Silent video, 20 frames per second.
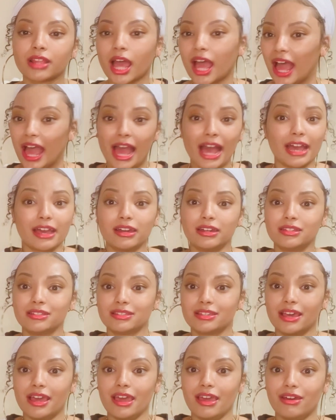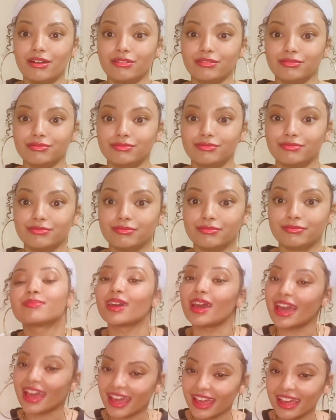I couldn't tell.
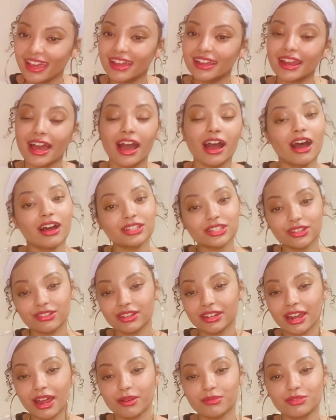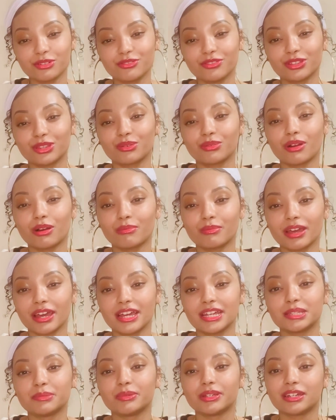And I also did not root for the
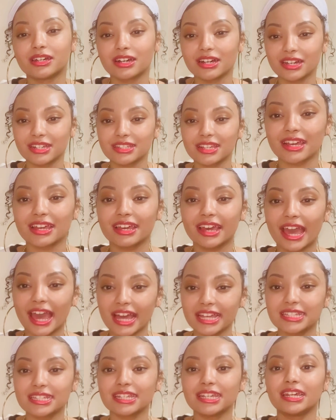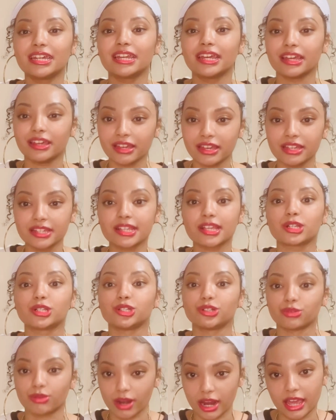romance because Cassian is
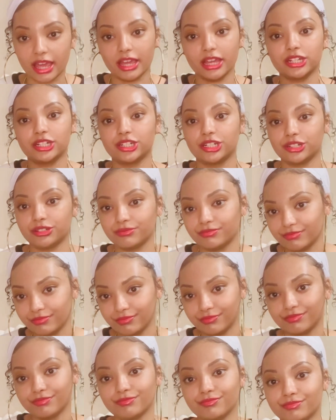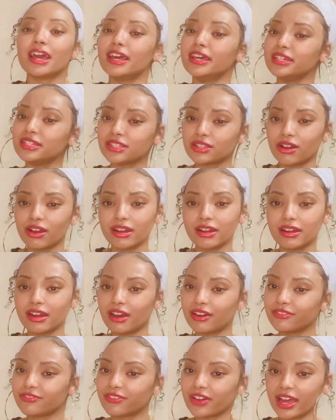trash. He started
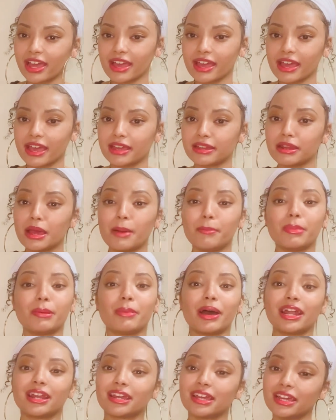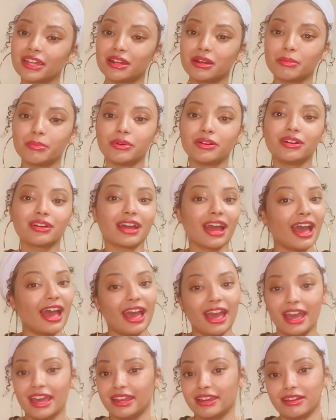off fine, but by the end of the book, I
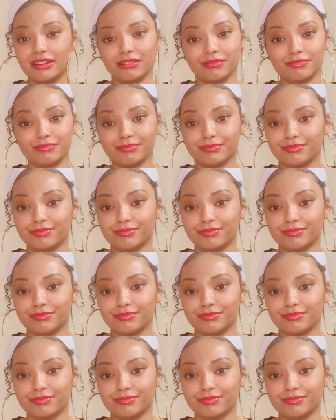hated him.